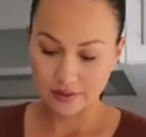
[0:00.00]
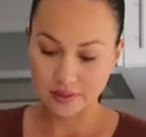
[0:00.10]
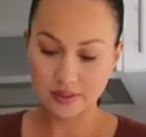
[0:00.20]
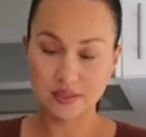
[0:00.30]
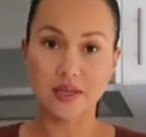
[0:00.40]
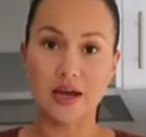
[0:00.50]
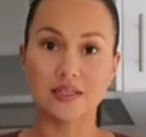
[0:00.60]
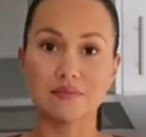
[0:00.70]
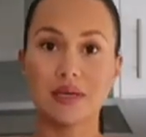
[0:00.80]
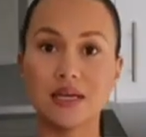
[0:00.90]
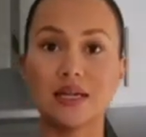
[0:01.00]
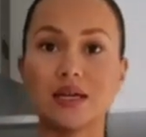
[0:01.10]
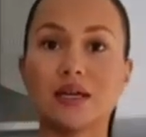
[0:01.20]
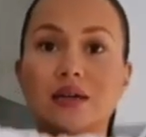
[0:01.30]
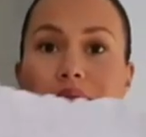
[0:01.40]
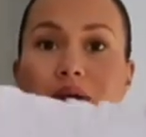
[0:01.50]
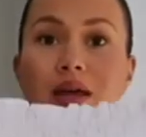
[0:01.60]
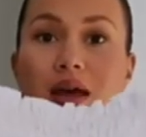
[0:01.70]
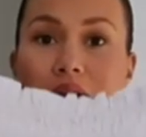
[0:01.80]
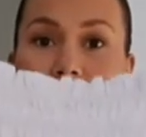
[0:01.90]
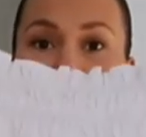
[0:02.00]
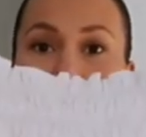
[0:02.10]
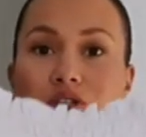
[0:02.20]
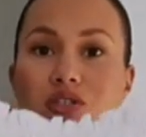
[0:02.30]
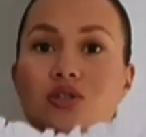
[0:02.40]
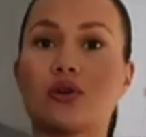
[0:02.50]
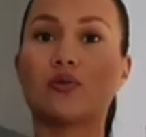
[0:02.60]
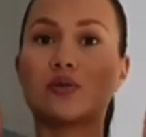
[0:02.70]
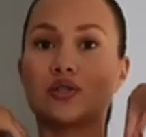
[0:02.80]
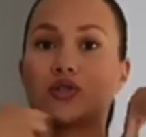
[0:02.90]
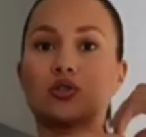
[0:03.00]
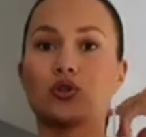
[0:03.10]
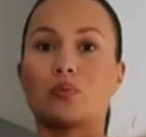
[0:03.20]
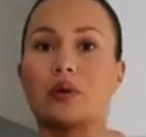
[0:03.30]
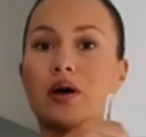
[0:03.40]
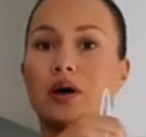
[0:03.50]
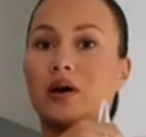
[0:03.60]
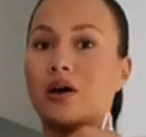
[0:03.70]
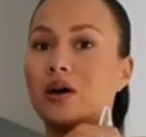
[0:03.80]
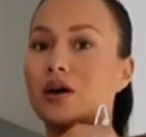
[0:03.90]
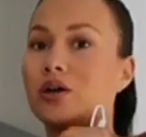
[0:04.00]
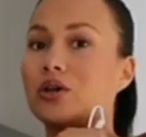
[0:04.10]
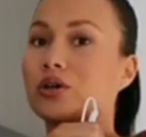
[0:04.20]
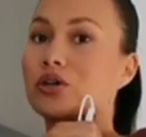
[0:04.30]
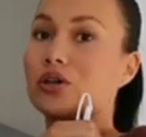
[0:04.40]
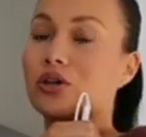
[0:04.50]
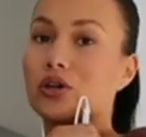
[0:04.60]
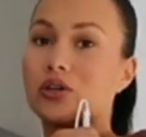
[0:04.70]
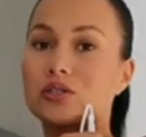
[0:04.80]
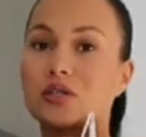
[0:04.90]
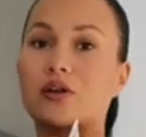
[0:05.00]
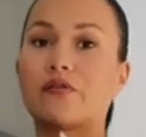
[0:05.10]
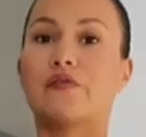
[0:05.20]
This is a size medium, and I just thought it was super cute,